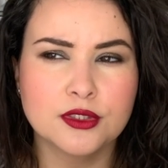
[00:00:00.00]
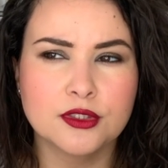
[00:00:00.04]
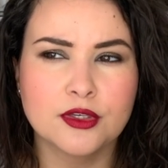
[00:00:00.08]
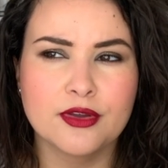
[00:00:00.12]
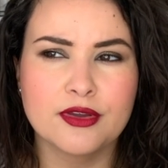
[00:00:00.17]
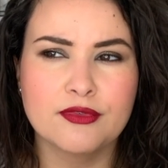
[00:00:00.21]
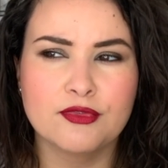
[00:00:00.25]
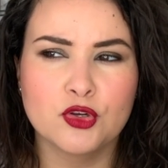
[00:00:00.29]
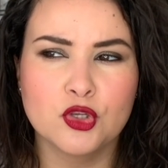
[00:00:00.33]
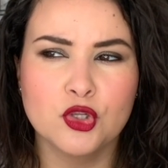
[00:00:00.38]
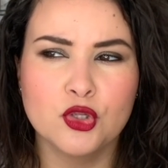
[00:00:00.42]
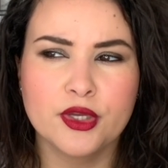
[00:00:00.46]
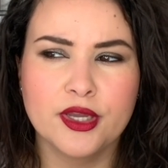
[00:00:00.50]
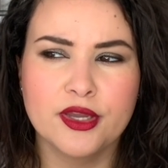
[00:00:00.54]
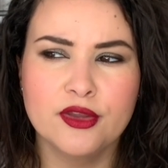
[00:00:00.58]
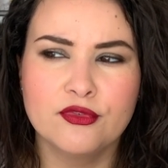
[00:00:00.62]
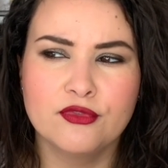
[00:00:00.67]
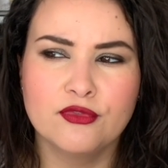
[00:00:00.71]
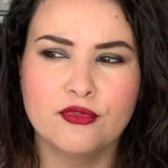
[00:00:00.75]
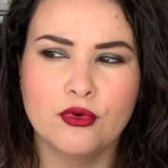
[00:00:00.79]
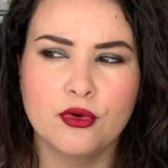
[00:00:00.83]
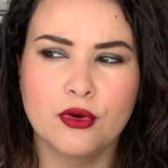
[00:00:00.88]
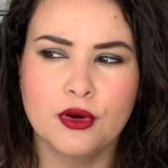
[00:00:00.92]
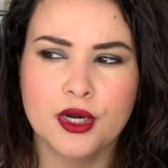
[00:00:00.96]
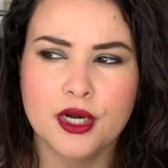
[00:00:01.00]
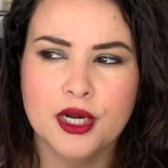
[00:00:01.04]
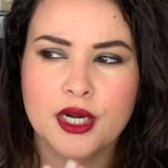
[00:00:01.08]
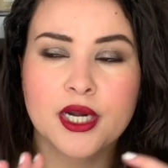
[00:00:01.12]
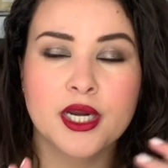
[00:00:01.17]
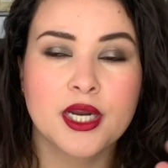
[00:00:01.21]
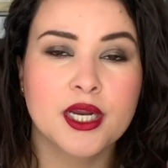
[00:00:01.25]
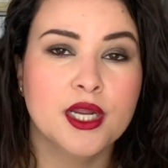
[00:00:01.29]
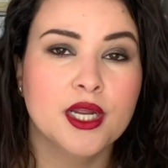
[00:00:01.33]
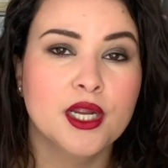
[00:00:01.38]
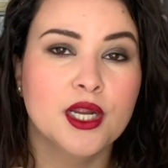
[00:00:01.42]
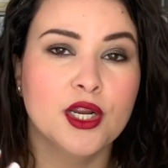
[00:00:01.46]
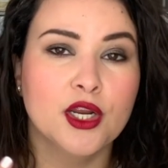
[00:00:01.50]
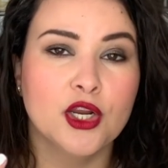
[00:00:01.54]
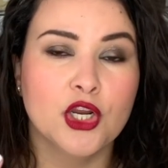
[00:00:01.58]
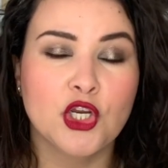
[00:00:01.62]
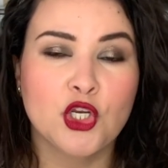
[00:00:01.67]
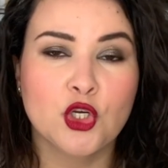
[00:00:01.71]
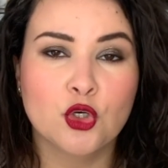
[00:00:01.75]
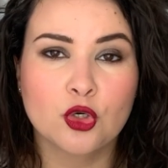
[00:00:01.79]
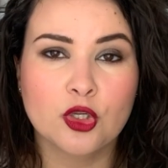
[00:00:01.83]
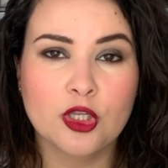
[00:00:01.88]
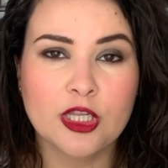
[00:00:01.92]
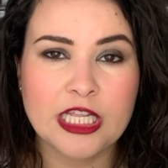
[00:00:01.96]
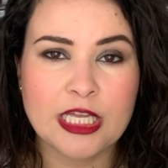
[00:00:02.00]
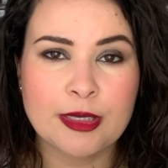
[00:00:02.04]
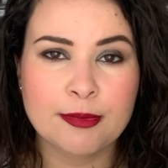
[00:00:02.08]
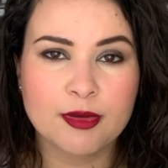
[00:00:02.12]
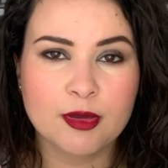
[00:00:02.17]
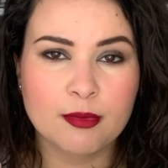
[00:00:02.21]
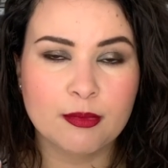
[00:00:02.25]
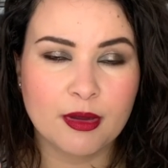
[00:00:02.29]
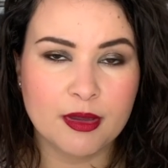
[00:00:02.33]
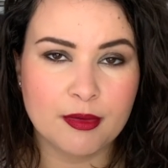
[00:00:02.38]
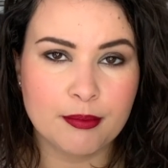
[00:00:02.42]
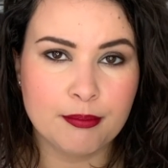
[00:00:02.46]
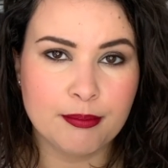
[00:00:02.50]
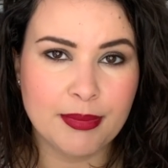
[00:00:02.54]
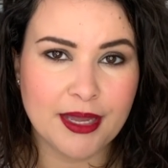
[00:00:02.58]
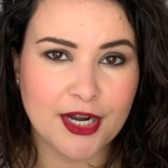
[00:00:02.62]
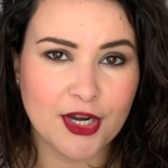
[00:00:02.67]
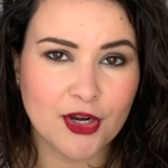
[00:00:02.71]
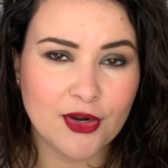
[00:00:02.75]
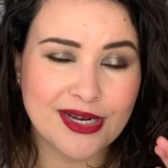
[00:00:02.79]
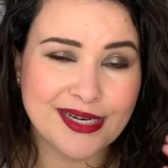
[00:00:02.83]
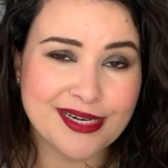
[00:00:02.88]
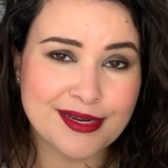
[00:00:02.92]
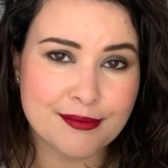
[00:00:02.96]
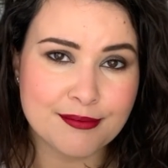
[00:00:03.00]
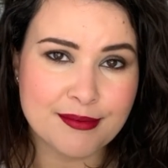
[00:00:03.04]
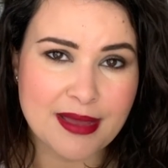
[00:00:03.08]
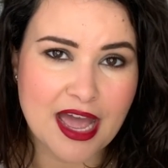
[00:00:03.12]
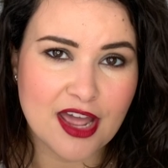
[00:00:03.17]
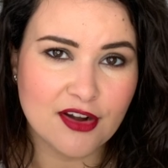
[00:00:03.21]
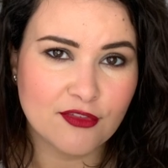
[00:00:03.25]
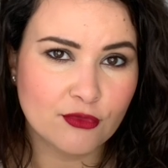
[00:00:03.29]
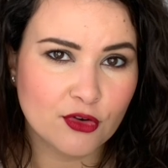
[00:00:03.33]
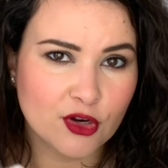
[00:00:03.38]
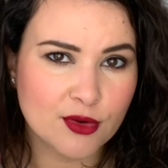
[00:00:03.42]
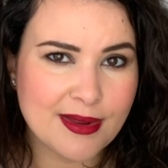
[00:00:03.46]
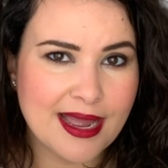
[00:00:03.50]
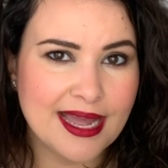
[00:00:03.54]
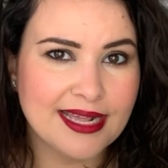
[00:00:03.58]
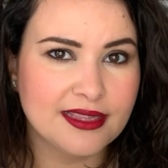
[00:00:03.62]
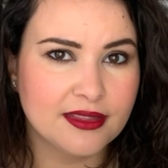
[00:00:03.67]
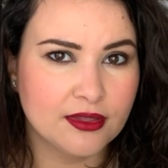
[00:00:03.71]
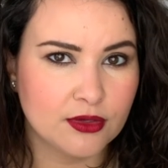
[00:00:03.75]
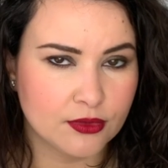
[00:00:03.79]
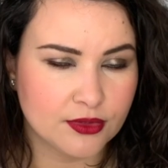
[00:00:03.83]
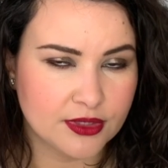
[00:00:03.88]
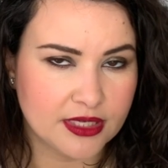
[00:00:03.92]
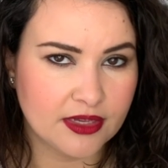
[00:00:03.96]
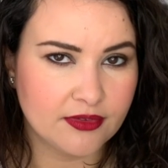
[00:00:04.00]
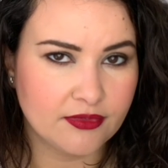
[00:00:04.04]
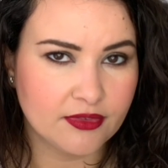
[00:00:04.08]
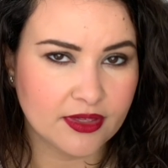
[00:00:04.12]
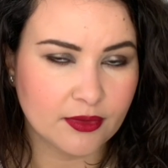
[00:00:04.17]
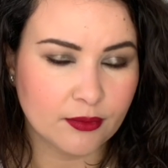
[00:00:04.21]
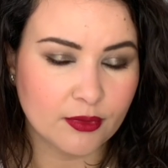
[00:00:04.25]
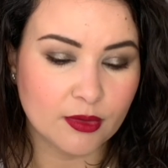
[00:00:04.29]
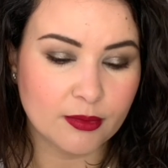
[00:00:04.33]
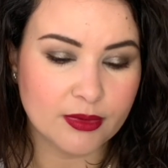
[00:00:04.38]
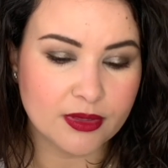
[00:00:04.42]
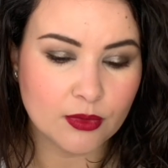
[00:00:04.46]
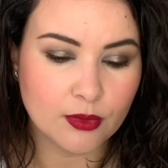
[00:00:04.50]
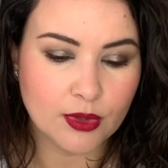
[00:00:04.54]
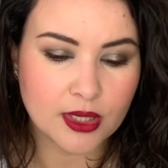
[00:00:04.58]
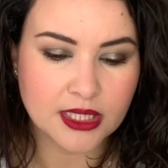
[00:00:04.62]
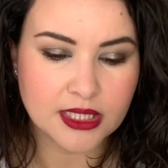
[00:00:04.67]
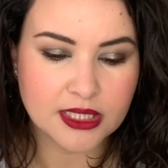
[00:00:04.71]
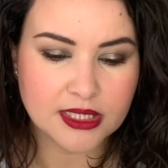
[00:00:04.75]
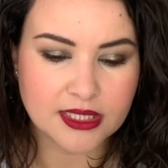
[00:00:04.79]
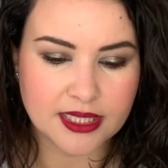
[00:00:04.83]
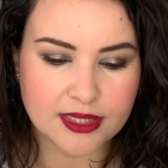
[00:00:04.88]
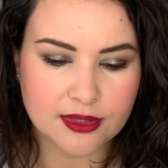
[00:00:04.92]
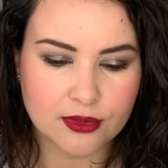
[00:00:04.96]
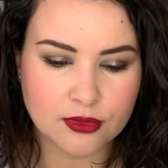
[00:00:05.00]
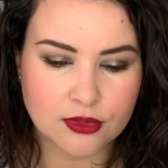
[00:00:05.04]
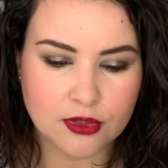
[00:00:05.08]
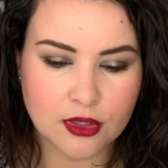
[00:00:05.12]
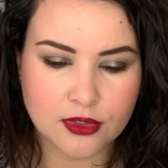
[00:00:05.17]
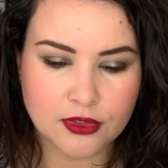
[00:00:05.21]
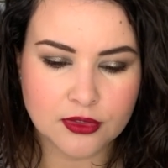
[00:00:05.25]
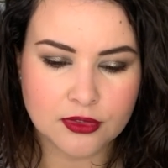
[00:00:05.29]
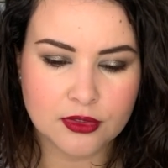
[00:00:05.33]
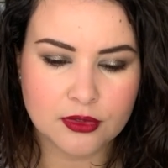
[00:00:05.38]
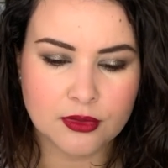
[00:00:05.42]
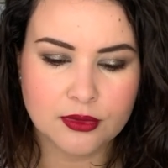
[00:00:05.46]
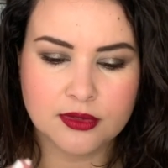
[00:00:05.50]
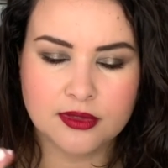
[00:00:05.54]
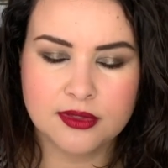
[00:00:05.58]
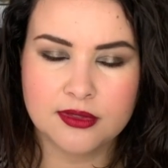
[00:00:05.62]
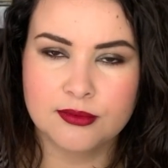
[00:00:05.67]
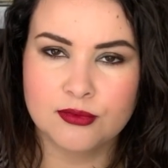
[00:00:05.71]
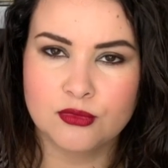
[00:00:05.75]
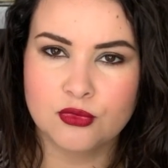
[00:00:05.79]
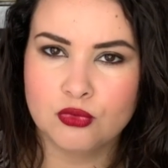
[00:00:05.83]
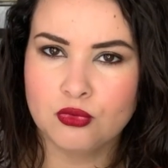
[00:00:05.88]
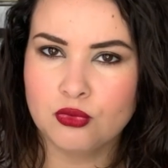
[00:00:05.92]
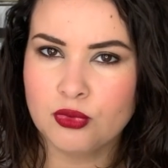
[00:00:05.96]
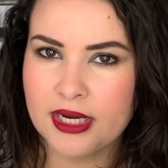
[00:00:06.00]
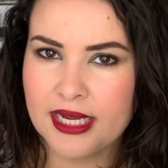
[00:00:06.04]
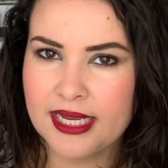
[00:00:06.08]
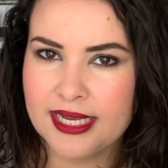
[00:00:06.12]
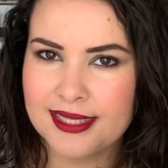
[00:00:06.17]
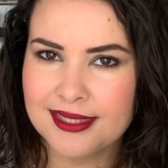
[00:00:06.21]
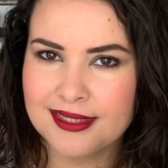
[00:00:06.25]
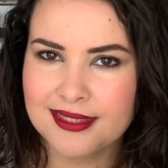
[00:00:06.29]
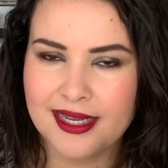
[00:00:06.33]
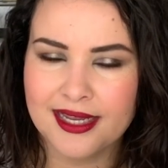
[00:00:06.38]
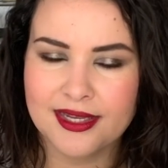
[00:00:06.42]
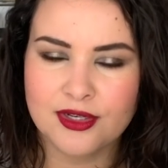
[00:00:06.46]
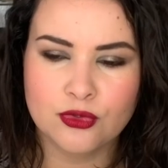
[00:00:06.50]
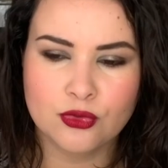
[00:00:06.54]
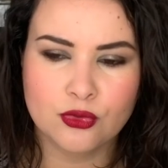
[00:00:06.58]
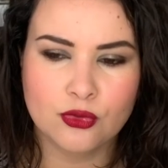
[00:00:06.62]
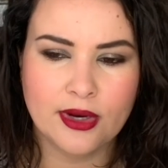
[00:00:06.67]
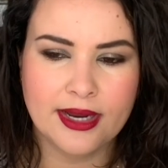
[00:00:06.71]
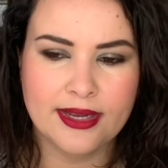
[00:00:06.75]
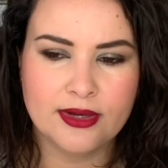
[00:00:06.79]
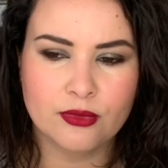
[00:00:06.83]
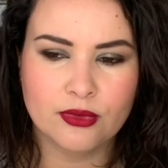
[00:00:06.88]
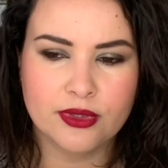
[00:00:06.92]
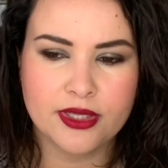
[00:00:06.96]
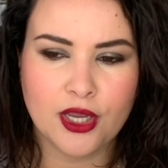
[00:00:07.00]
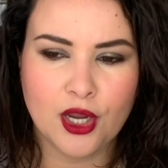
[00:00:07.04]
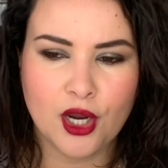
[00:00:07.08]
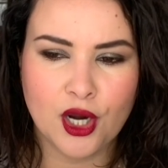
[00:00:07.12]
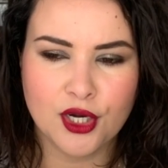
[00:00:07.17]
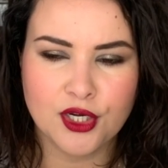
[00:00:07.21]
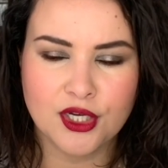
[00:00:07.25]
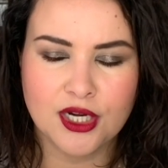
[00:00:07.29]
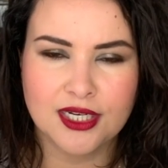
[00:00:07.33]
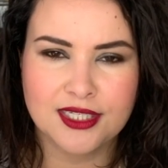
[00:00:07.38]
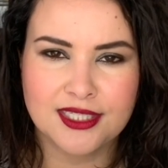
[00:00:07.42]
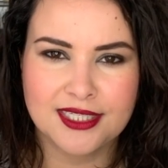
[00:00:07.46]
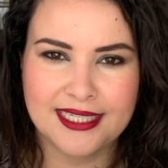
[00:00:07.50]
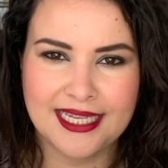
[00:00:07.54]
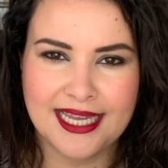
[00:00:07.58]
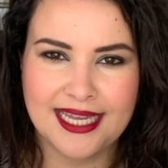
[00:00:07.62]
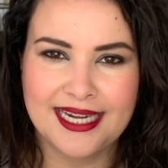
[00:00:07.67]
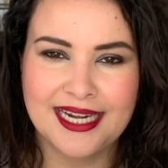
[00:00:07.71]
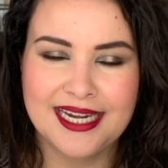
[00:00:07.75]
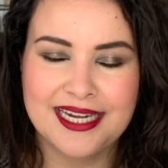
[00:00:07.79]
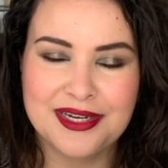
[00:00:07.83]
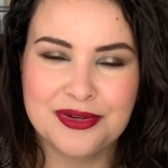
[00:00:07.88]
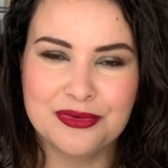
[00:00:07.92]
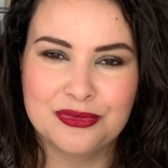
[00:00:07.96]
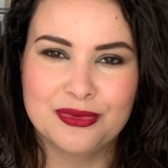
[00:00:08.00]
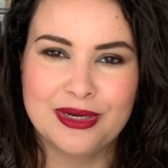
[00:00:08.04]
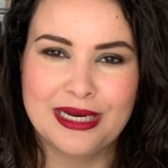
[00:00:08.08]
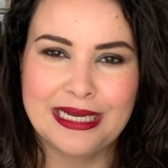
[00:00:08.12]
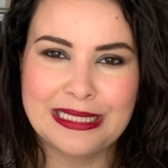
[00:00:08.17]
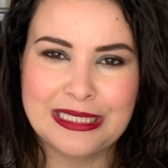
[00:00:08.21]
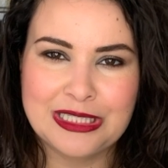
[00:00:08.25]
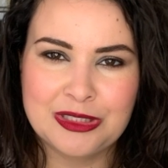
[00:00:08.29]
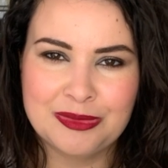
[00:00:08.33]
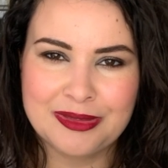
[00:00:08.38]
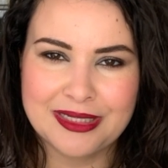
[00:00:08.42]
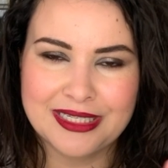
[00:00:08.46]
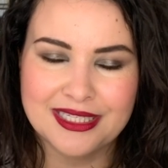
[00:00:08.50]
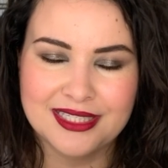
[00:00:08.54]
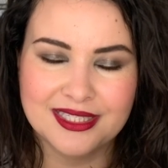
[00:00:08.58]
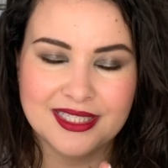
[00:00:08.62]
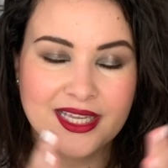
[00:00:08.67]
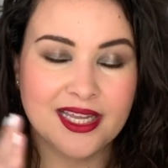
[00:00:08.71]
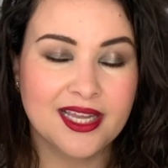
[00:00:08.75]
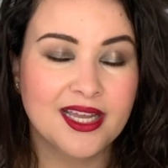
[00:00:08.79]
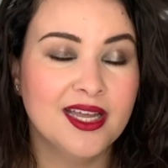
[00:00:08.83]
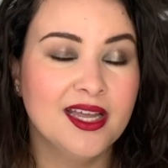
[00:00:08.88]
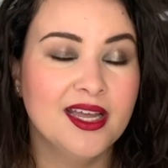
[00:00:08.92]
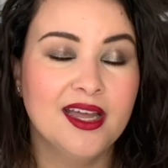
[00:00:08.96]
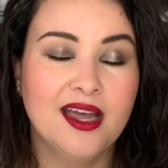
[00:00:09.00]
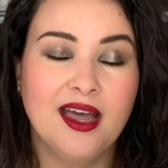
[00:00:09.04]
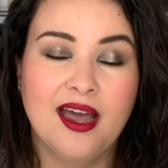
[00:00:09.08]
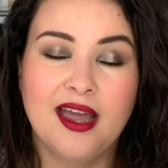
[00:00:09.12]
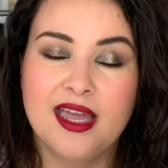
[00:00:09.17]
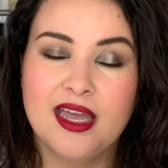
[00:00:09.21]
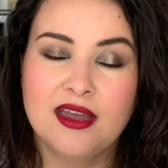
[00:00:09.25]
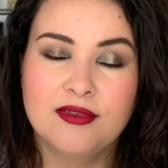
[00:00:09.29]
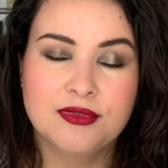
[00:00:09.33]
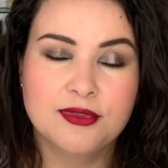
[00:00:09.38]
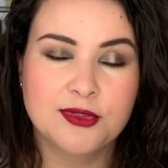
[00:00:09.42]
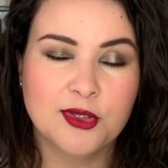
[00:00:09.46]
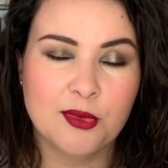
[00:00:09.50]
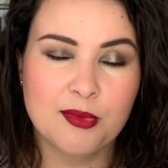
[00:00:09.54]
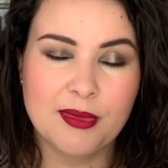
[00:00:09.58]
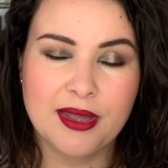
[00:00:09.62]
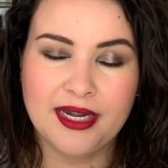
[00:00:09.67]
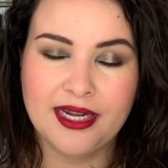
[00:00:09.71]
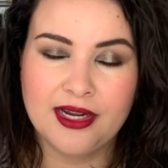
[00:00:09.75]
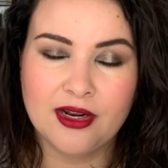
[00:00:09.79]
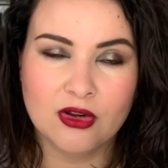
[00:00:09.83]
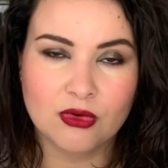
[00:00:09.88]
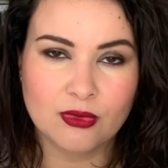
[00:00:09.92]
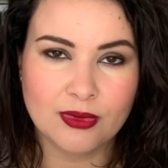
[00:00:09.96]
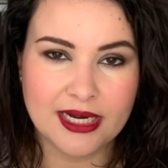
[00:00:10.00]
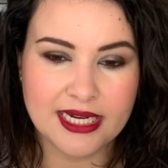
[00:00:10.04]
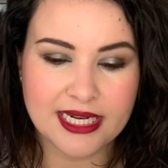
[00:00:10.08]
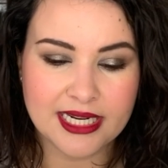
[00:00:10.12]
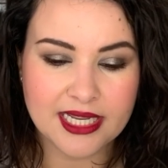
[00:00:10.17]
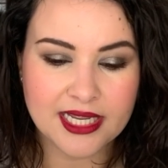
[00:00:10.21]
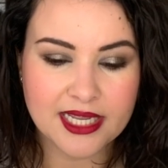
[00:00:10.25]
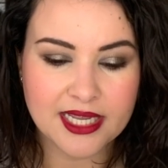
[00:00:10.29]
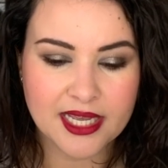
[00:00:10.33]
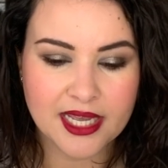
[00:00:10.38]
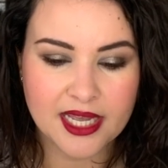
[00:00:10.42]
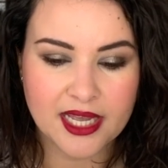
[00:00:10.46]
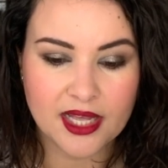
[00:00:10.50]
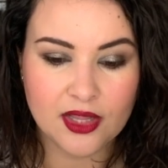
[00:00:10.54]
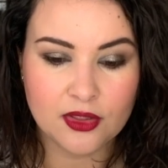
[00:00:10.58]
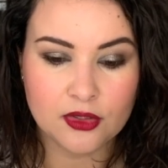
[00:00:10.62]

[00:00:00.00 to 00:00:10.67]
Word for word: So if you're looking for your lip but better in a matte format, there definitely will be ones. And there's also some reds. I tried really hard not to get any reds because I have so many already.